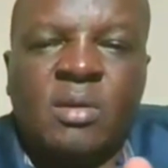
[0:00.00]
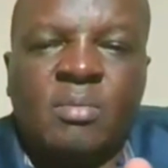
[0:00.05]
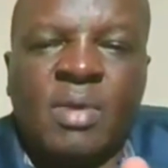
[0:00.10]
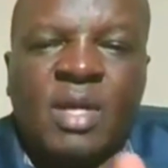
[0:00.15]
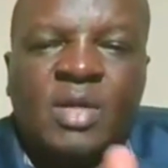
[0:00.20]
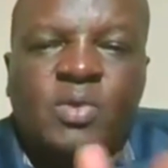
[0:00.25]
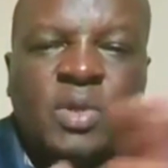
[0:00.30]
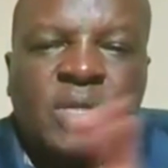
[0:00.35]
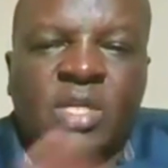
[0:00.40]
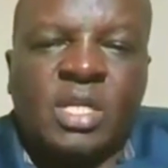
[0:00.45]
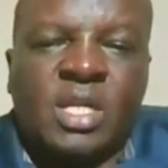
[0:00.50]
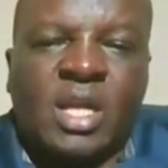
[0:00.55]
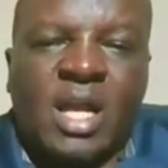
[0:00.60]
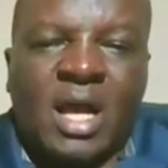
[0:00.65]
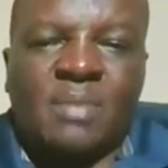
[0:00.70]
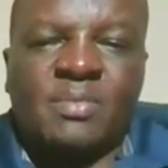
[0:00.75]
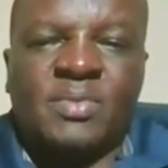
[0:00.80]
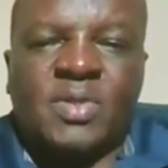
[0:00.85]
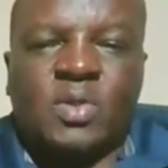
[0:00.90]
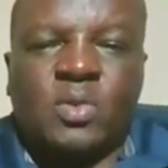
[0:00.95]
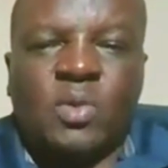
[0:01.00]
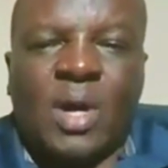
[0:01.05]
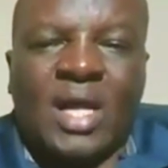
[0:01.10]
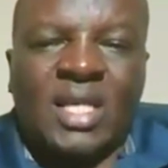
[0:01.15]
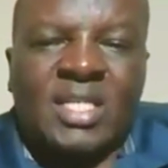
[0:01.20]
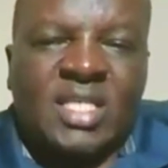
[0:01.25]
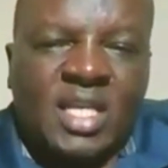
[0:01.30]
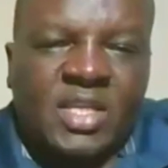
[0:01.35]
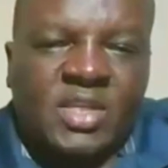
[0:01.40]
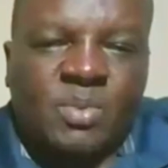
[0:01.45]
but when it comes to
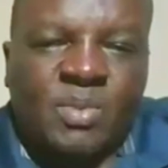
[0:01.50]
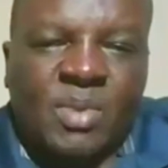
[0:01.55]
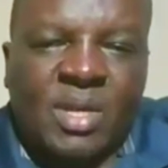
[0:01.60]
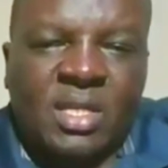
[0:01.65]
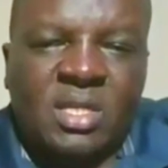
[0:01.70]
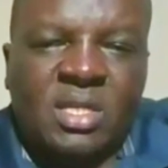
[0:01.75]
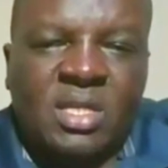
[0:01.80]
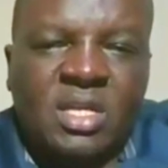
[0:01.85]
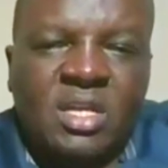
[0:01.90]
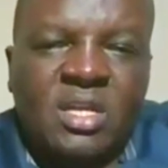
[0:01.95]
assessment,